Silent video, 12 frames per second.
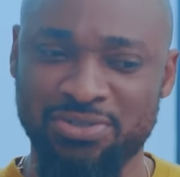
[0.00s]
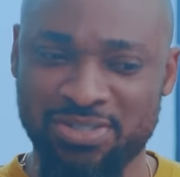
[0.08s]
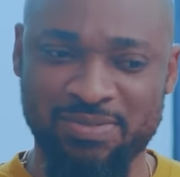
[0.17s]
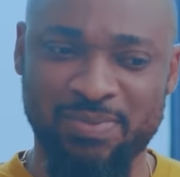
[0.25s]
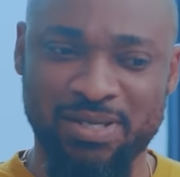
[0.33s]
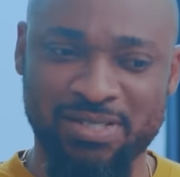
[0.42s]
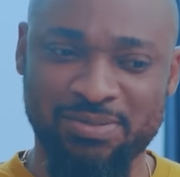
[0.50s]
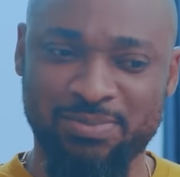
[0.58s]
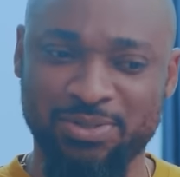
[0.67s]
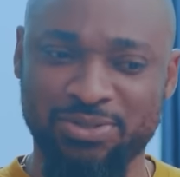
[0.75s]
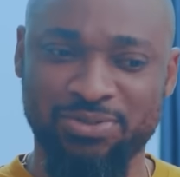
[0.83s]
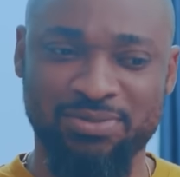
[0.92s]
your dispatch,
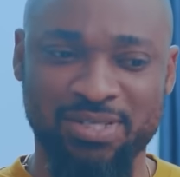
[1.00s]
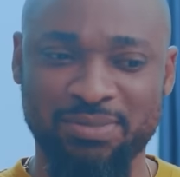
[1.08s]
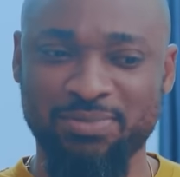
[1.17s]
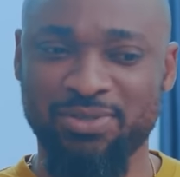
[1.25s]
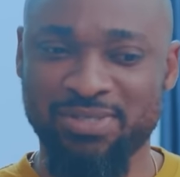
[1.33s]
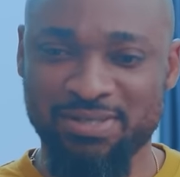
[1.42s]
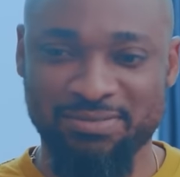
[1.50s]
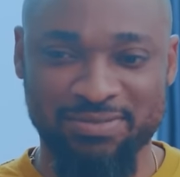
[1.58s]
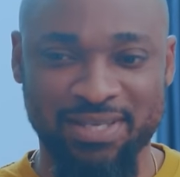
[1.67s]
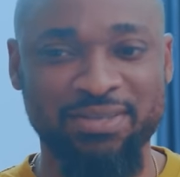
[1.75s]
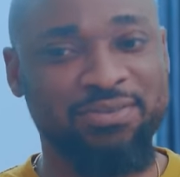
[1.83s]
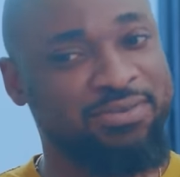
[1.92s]
but you came yourself.
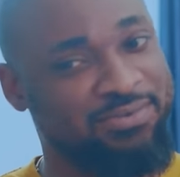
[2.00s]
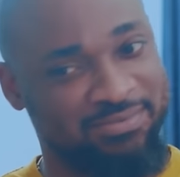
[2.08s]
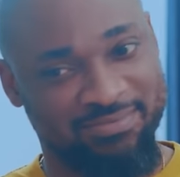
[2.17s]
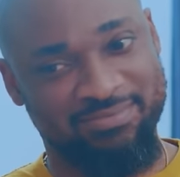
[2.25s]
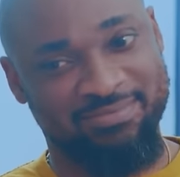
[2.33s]
Thank you.